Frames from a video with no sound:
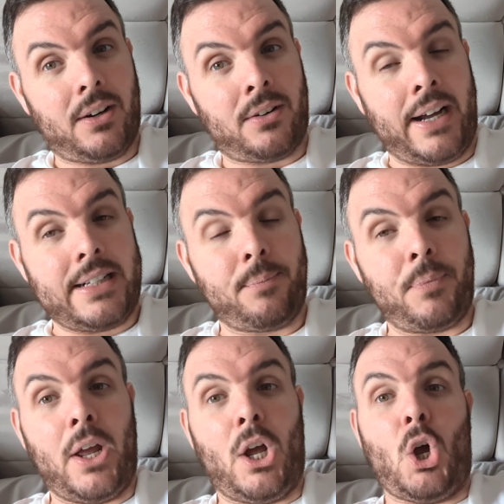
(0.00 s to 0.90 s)
Right?
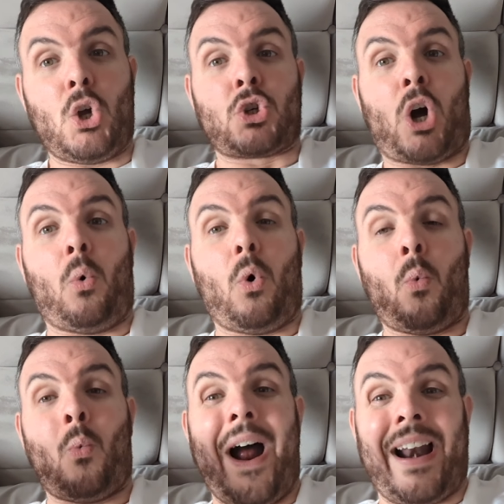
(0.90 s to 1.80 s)
So
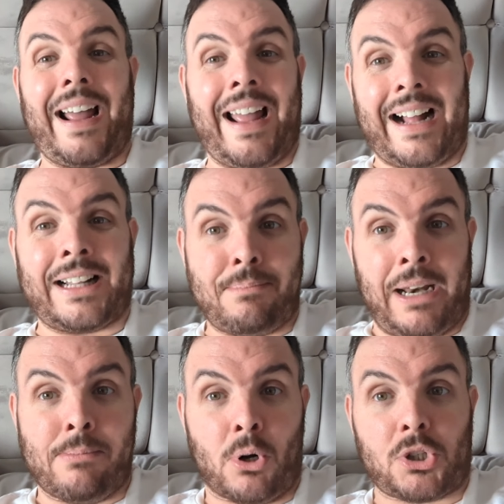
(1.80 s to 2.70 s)
when I had a
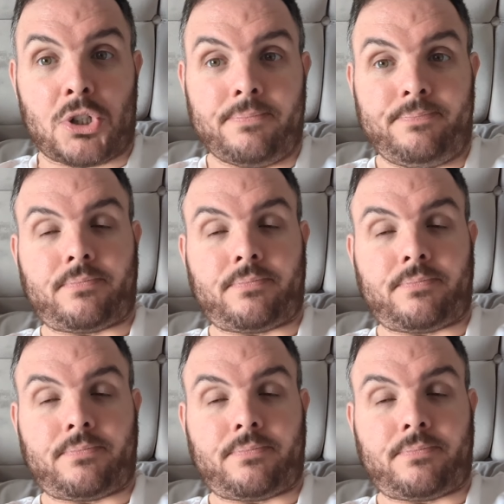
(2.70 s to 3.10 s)
minibus,